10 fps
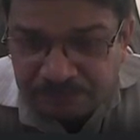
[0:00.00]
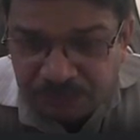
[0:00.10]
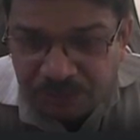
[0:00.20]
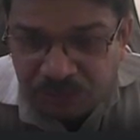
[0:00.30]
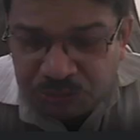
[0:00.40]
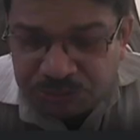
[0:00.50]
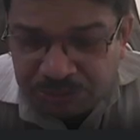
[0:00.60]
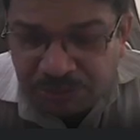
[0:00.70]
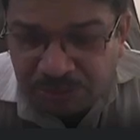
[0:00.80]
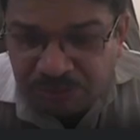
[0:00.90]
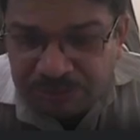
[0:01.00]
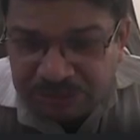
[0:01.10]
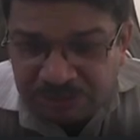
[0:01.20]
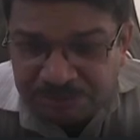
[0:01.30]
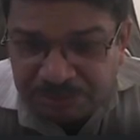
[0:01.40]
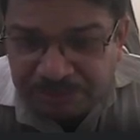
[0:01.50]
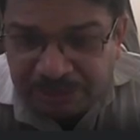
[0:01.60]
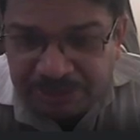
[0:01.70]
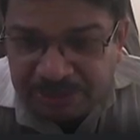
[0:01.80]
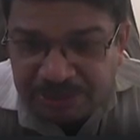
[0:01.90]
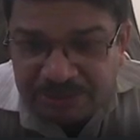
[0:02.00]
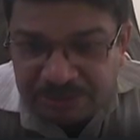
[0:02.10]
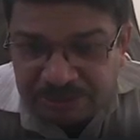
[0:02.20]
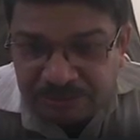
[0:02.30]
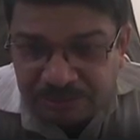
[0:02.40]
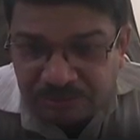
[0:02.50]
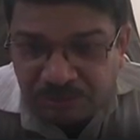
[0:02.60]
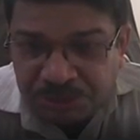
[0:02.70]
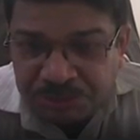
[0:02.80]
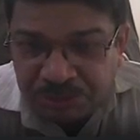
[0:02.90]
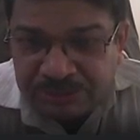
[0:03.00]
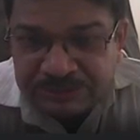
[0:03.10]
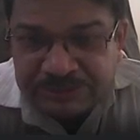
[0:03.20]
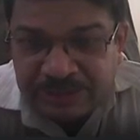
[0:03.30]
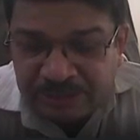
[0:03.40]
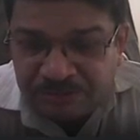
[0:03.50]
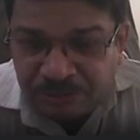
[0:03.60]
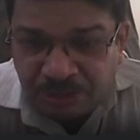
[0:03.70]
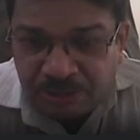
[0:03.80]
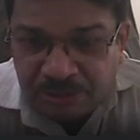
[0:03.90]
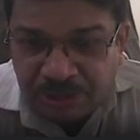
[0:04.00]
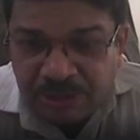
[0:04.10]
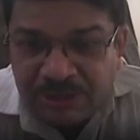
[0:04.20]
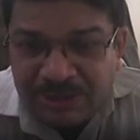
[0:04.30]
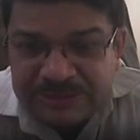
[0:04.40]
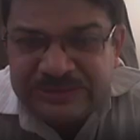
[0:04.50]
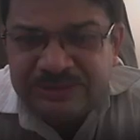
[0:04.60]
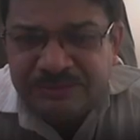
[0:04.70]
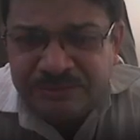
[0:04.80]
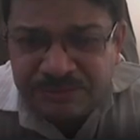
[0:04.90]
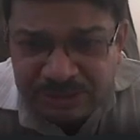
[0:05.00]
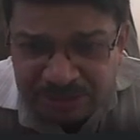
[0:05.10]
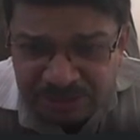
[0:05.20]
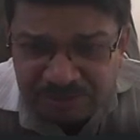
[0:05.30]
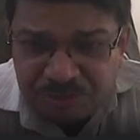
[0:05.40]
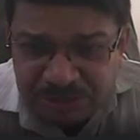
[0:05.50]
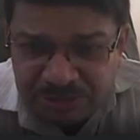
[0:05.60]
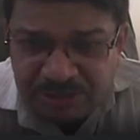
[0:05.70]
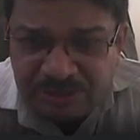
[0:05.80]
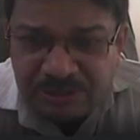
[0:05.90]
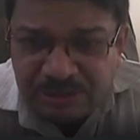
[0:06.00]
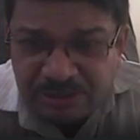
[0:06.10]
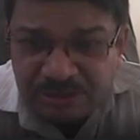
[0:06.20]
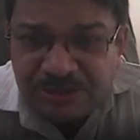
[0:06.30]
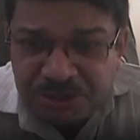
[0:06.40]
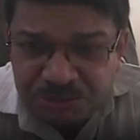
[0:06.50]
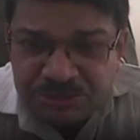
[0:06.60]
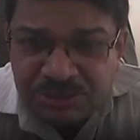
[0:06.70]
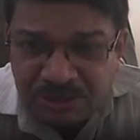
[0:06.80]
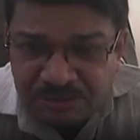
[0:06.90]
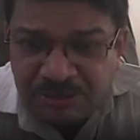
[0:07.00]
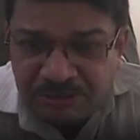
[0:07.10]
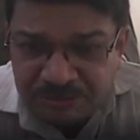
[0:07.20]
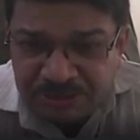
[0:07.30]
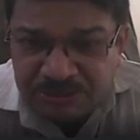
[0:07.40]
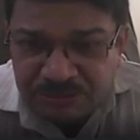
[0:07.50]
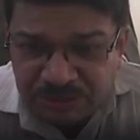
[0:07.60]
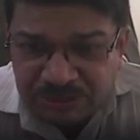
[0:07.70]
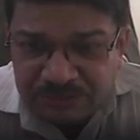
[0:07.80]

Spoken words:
You should always keep in mind that what you are designing for is a very, very reduced level of earthquake